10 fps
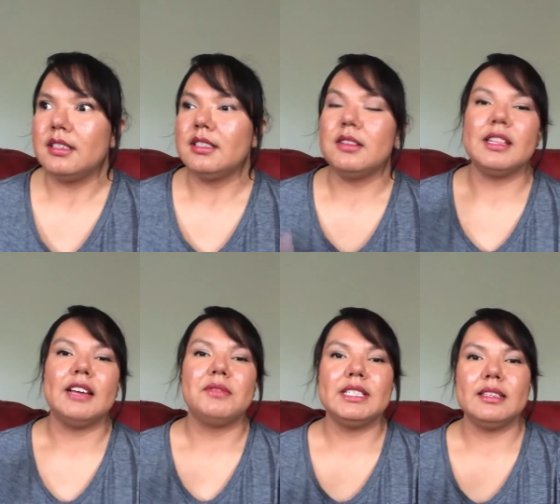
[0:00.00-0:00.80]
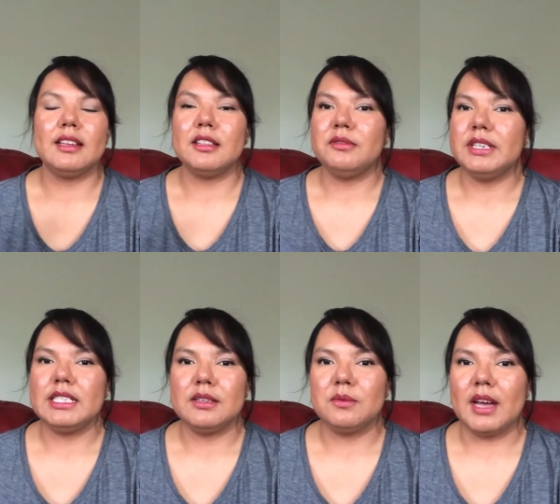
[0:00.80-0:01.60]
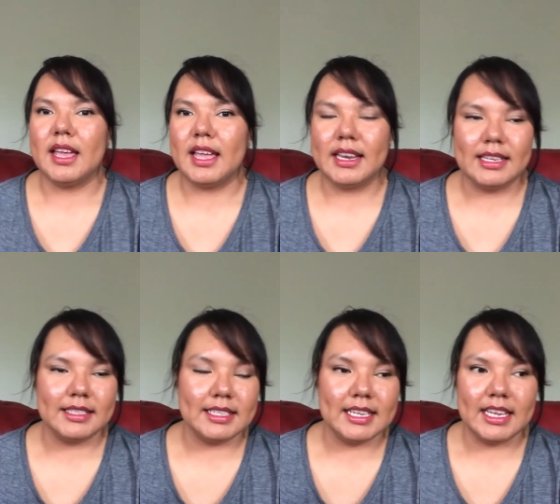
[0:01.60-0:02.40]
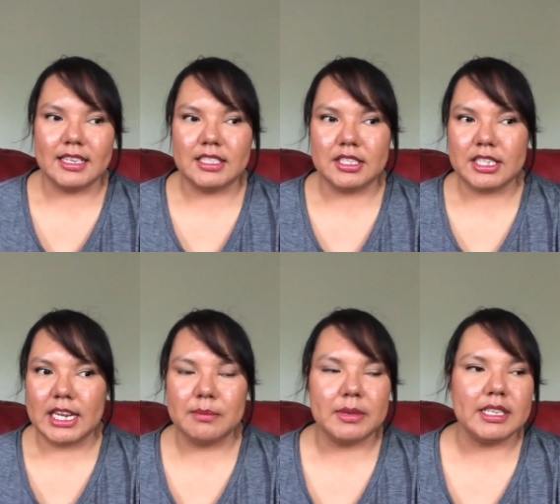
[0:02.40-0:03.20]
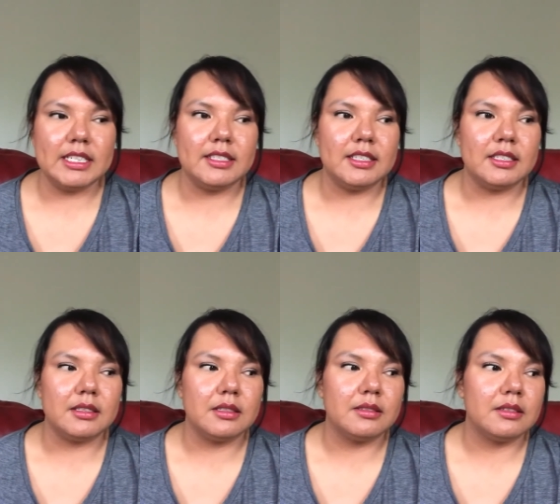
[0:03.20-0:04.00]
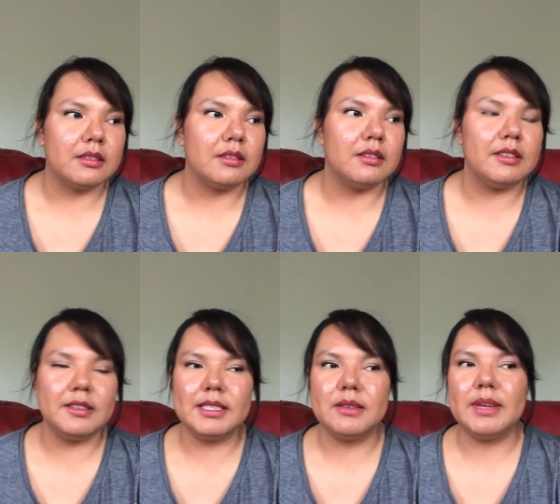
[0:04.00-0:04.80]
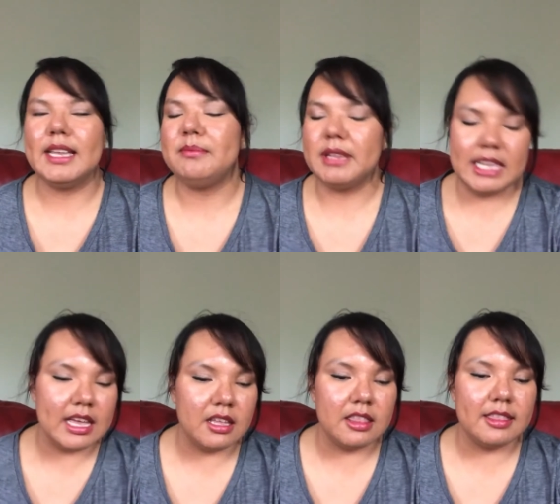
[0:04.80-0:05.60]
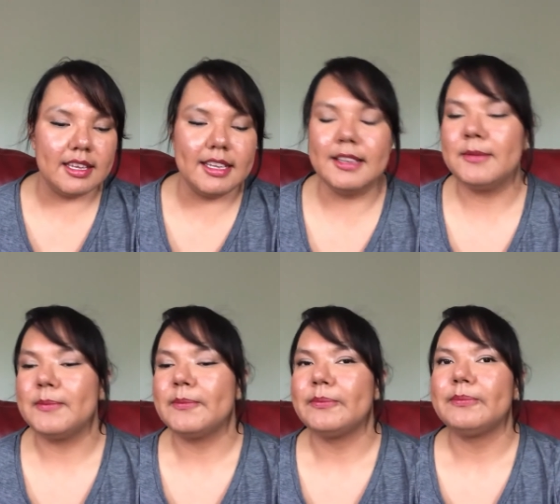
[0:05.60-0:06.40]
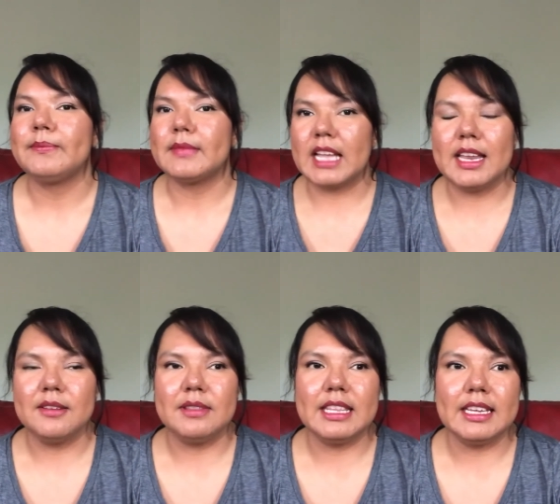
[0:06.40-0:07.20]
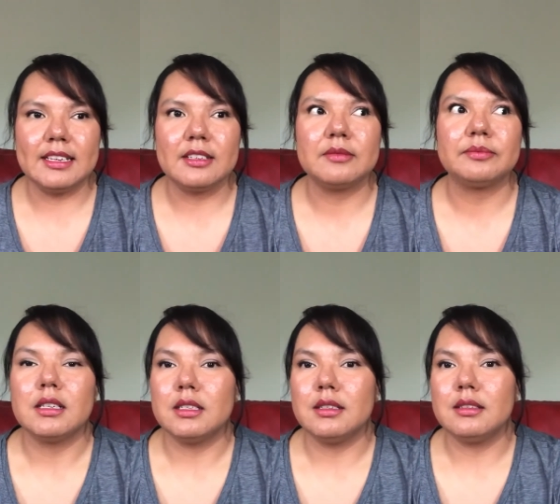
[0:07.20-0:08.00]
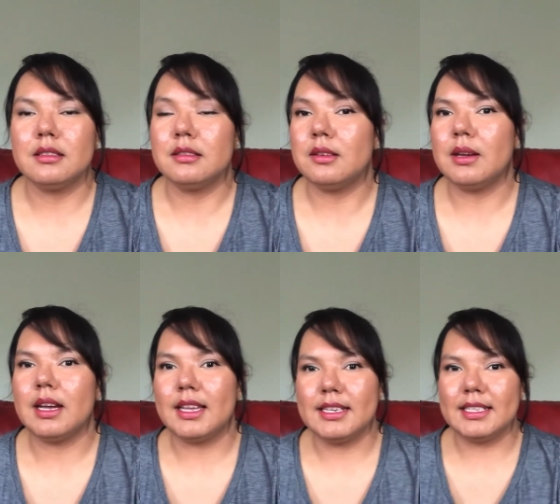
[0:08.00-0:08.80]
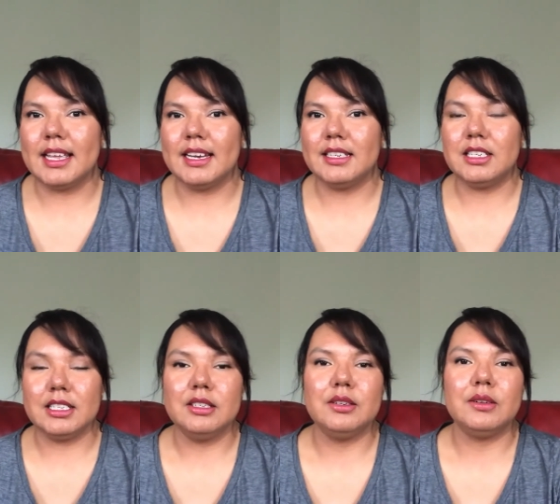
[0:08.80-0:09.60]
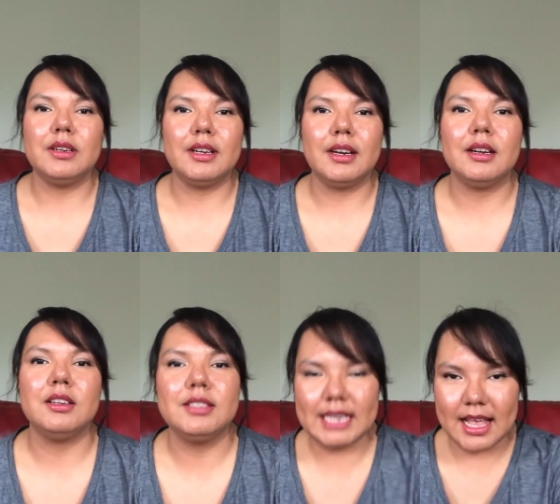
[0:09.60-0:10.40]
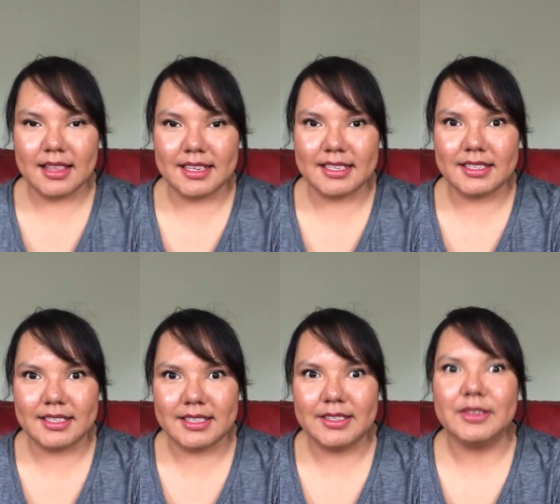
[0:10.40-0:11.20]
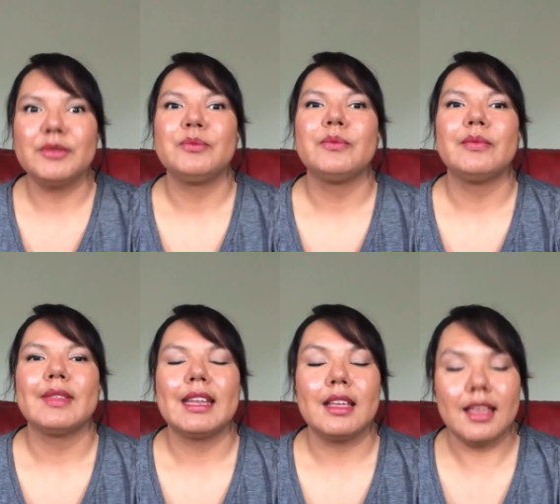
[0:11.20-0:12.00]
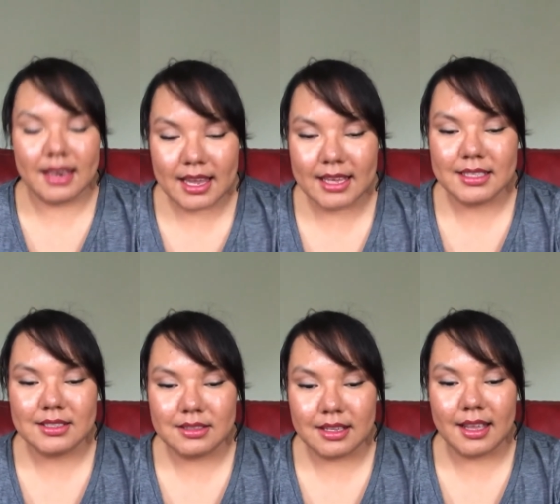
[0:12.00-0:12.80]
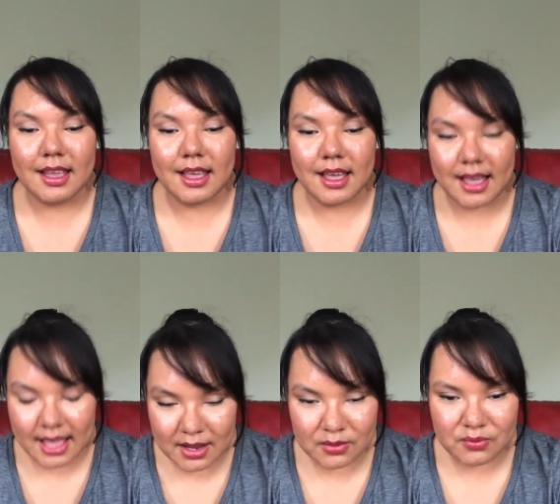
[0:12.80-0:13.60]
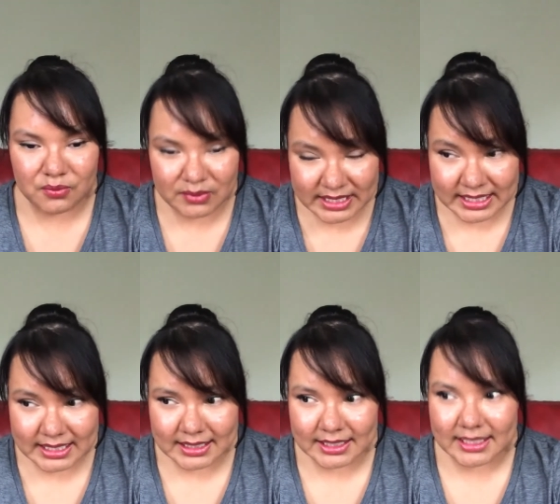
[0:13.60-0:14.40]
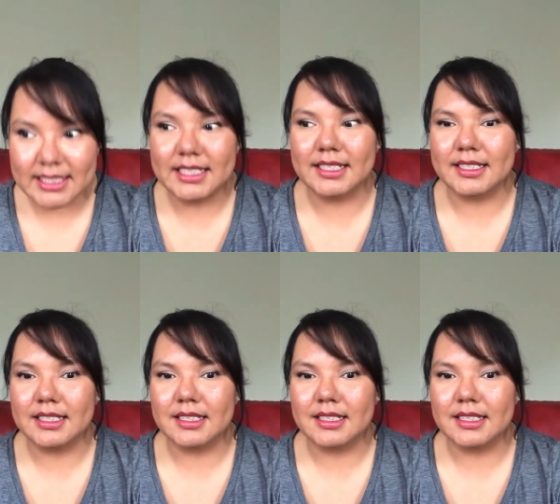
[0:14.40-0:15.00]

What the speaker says: So that was another reason why I need to get into shape. I need to lose the weight, be healthy, kind of thing. So I decided to do her challenge, and I really